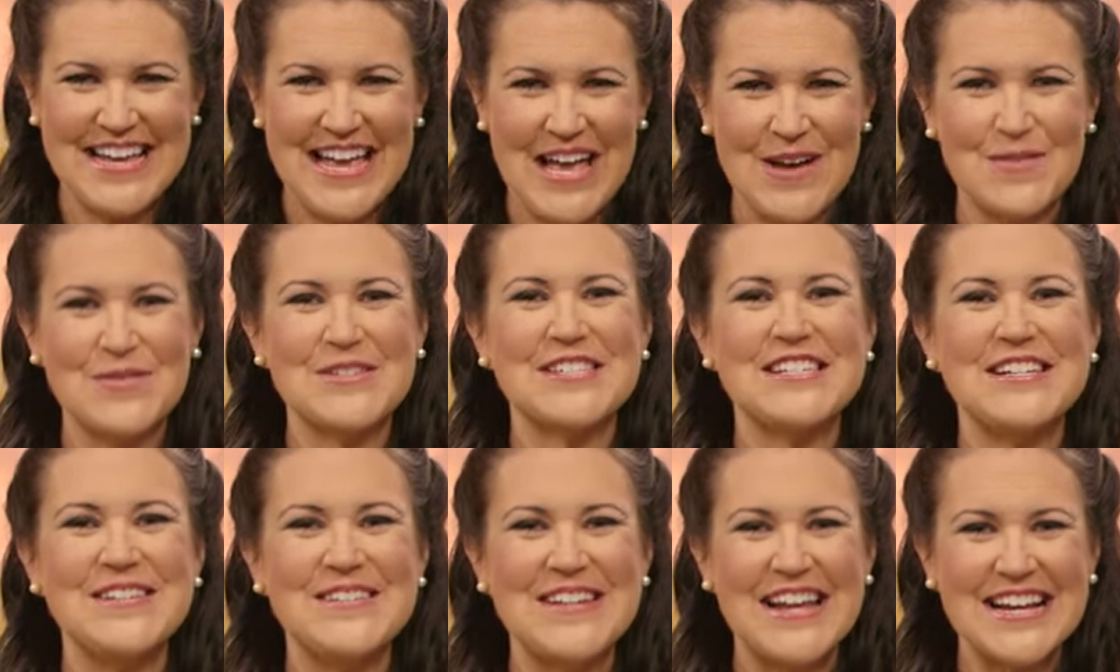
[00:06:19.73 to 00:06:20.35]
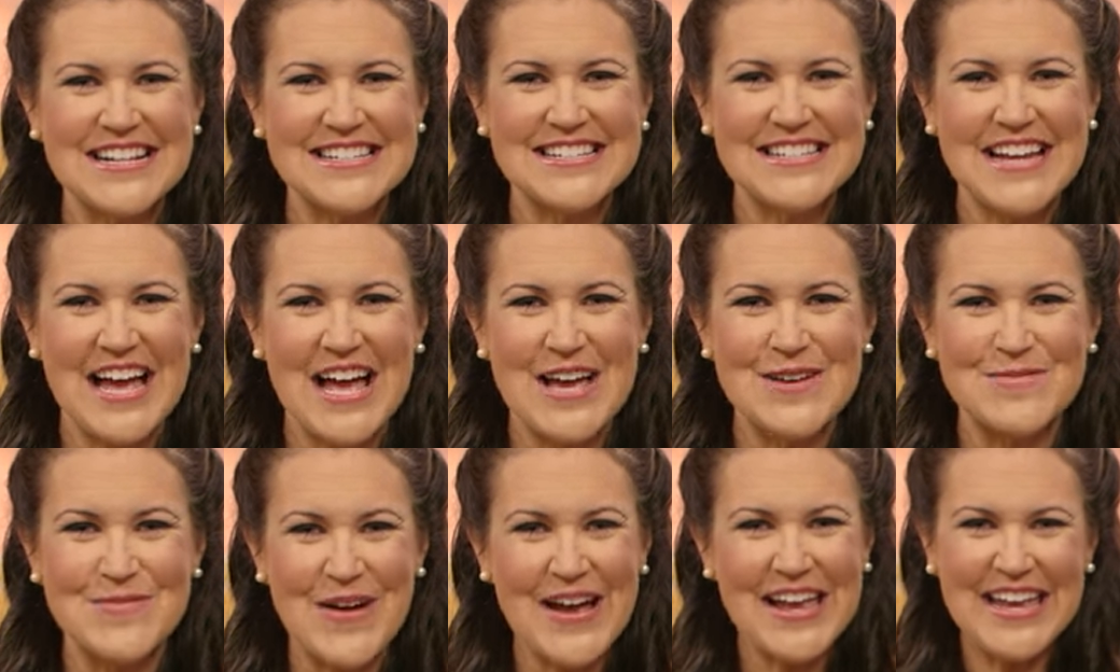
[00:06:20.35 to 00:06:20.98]
And we'll see you next
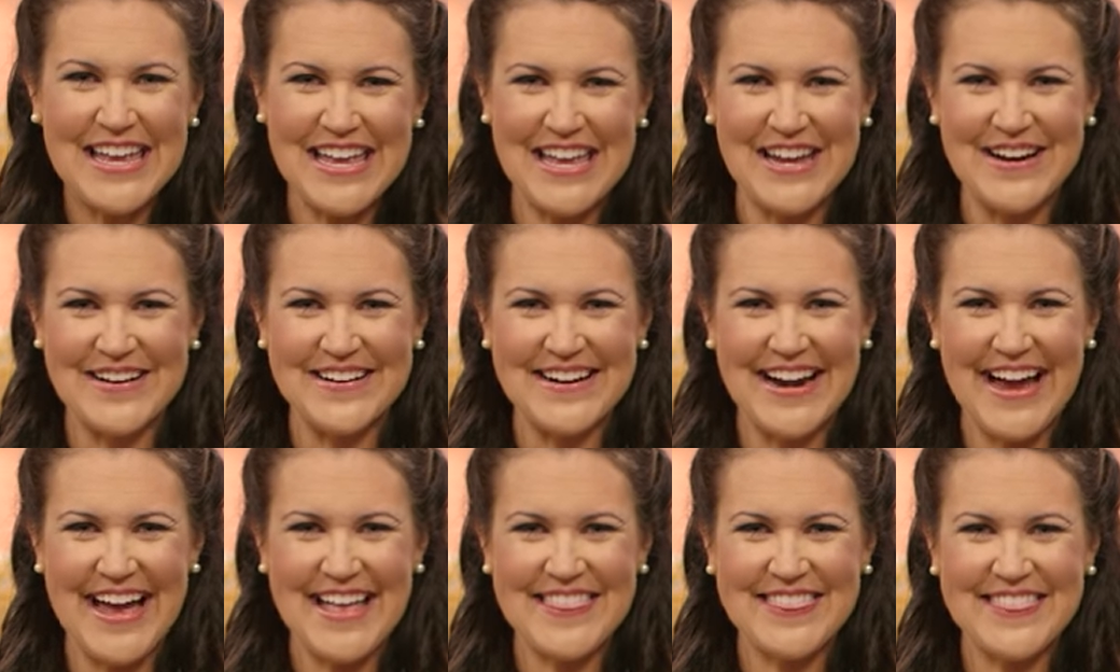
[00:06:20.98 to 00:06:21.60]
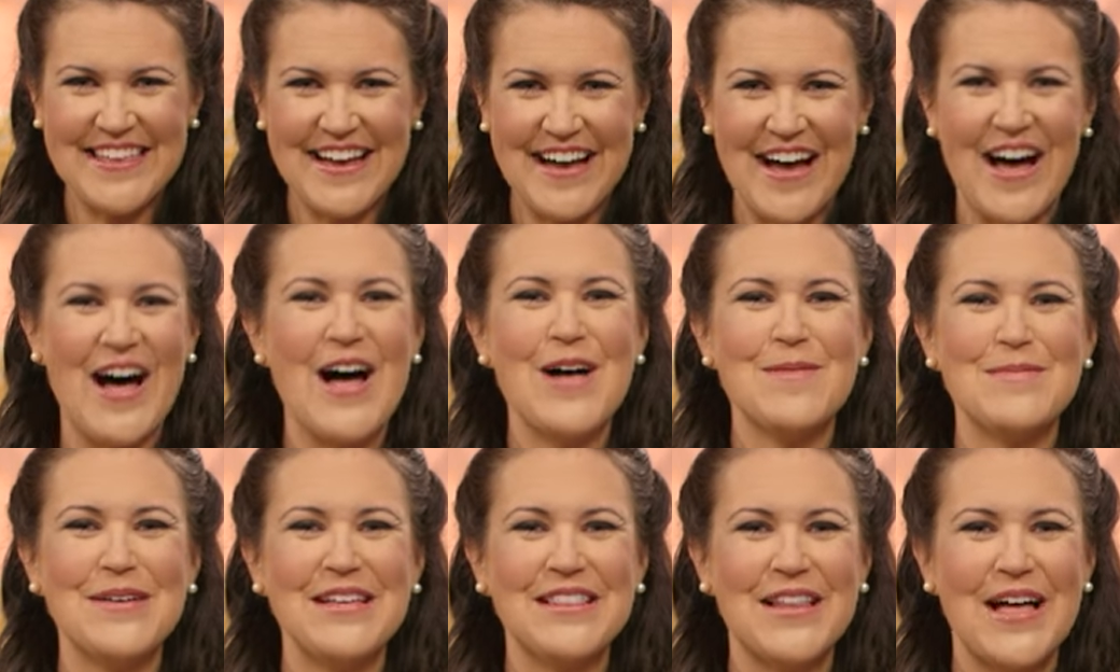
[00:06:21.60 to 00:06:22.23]
time right here at the
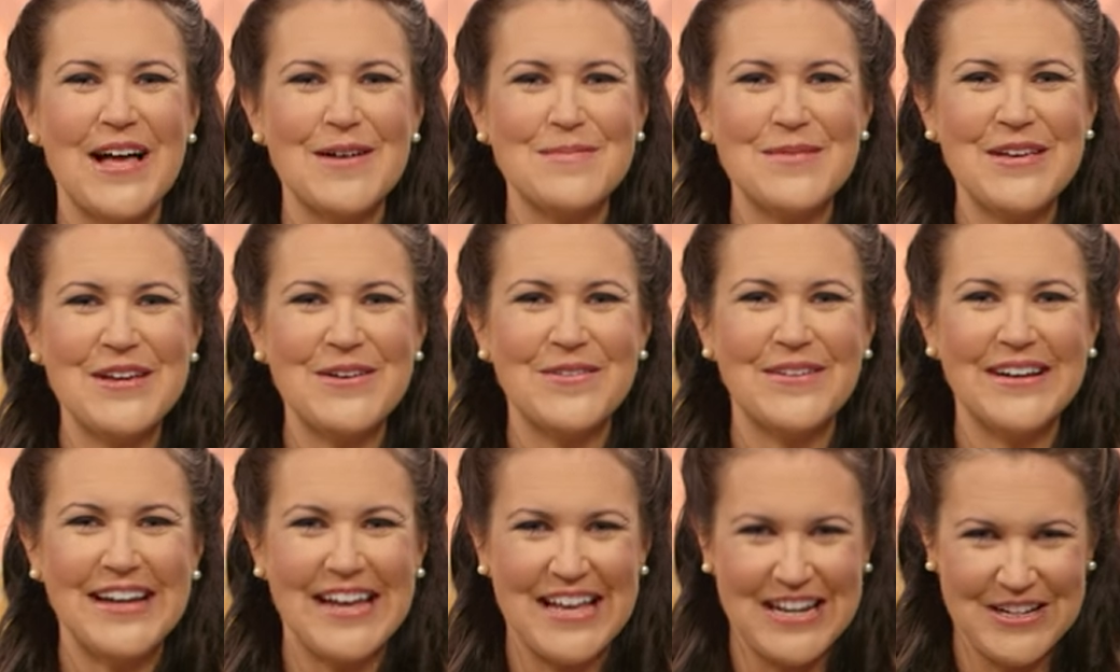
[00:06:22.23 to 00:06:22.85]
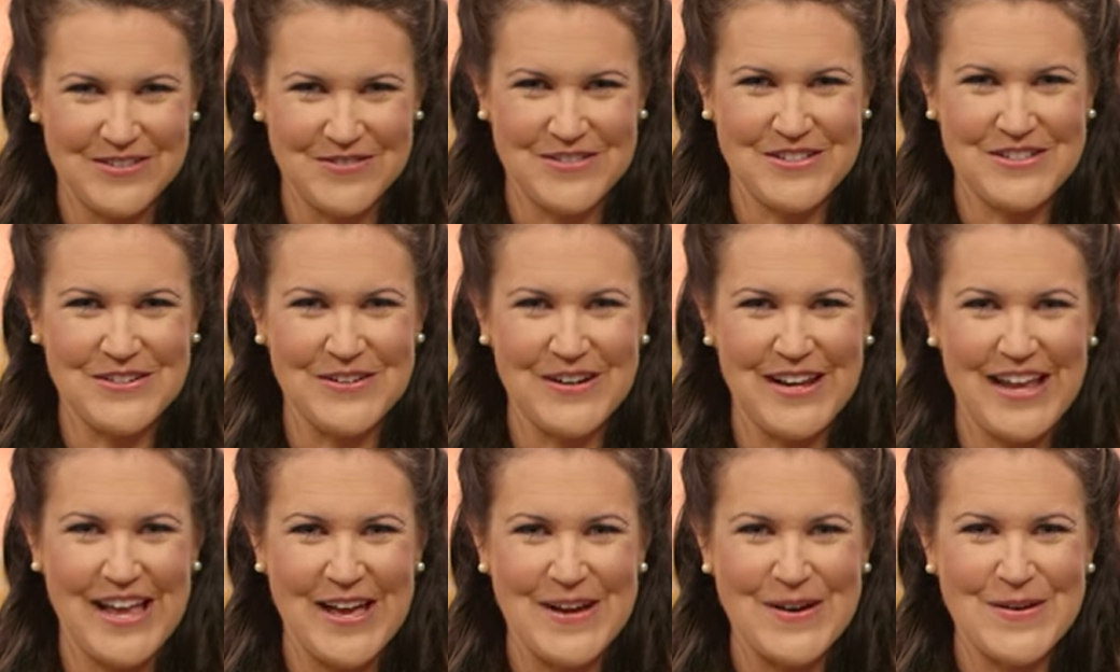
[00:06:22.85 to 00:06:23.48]
Hobby Lobby Creative
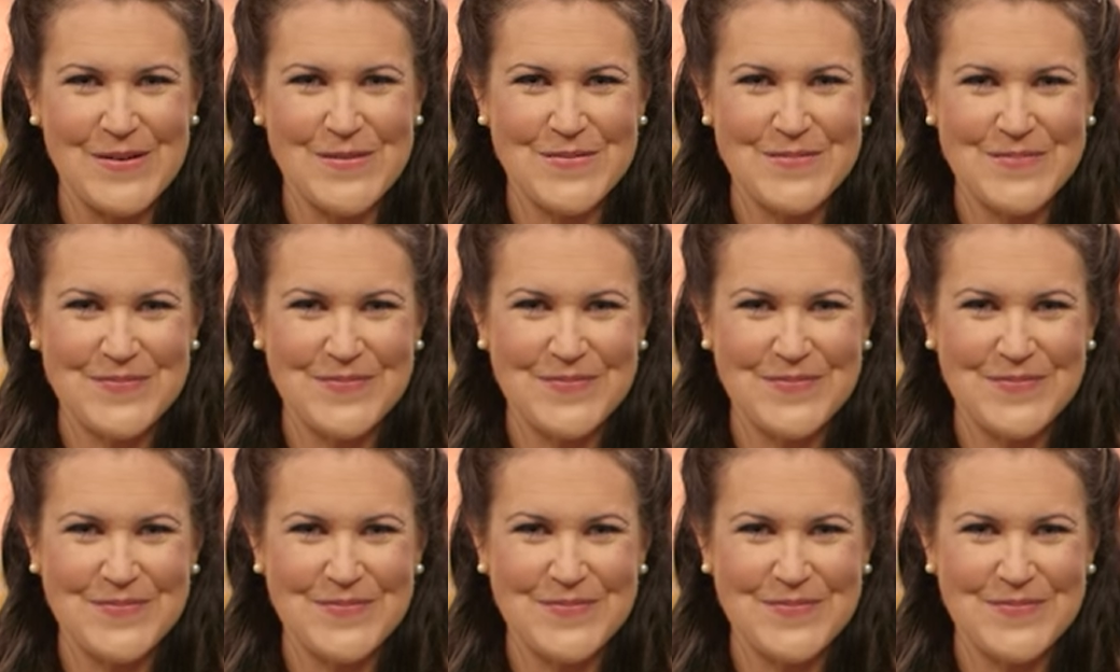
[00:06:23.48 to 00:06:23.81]
Studio.